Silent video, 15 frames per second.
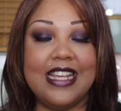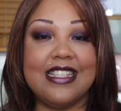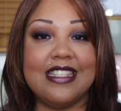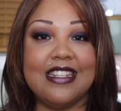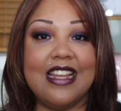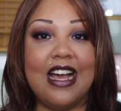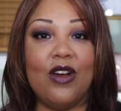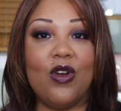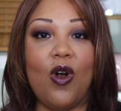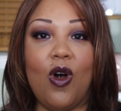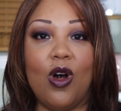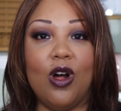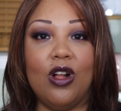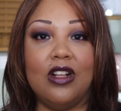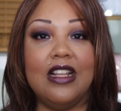It's now
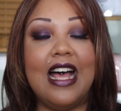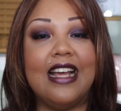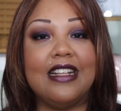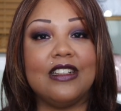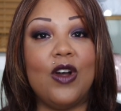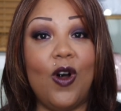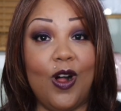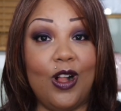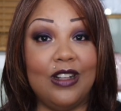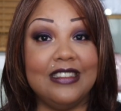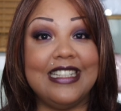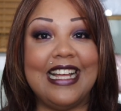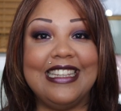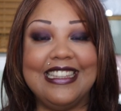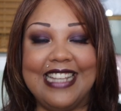
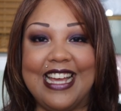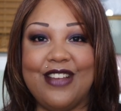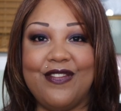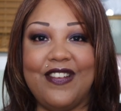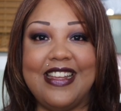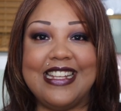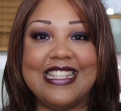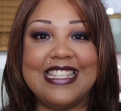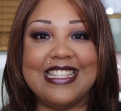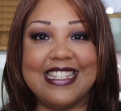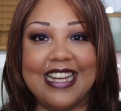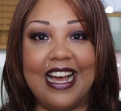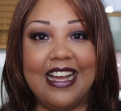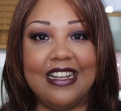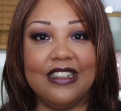called Life in
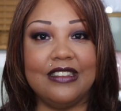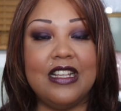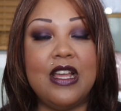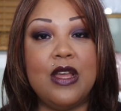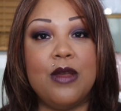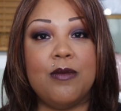Style